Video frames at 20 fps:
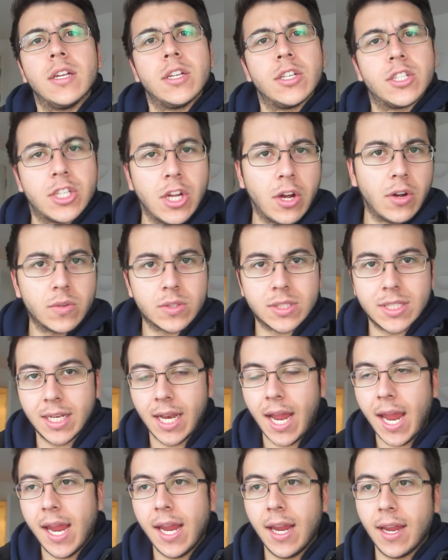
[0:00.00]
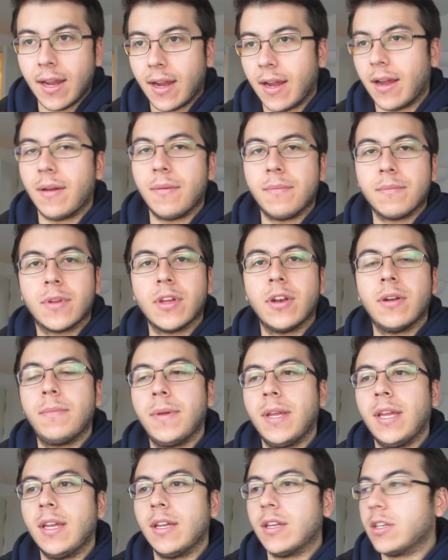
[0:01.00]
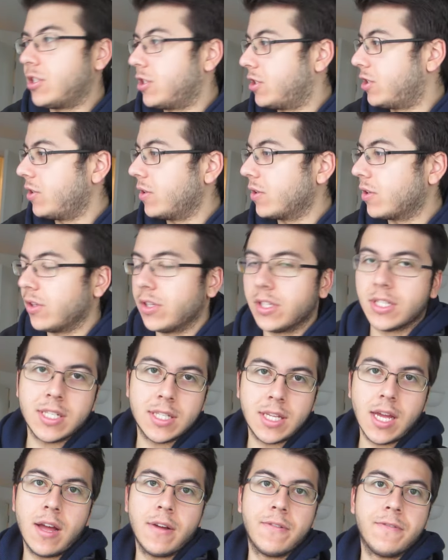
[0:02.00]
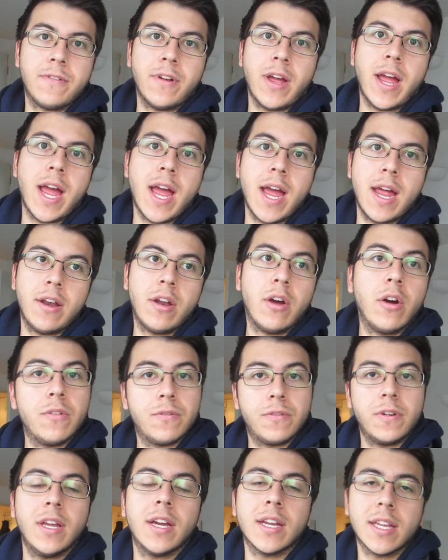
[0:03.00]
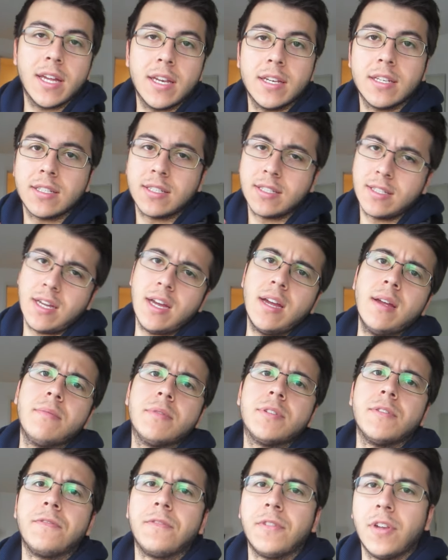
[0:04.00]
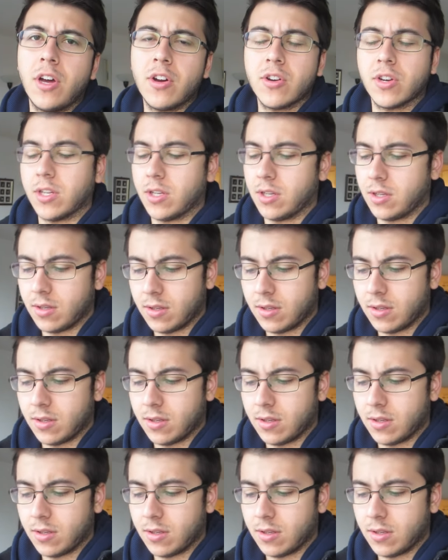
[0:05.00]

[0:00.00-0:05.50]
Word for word: so today I'm going to be doing all this stuff and hopefully I get time to vlog